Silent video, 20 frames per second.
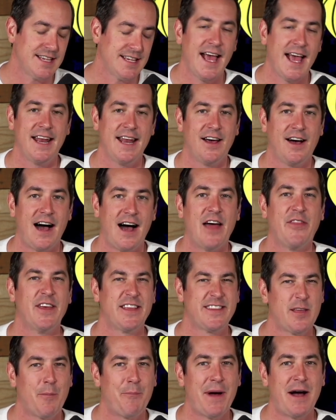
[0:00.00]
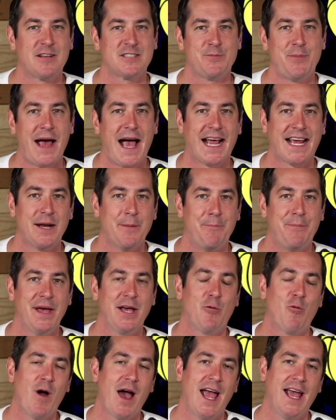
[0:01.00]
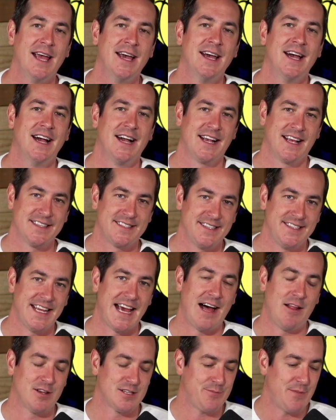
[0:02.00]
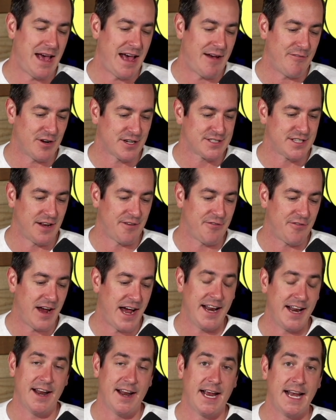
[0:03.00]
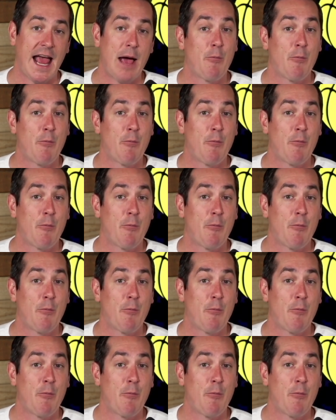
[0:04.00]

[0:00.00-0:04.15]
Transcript: and I think they'll bounce back in a big way against the Dallas Mavericks on Friday night.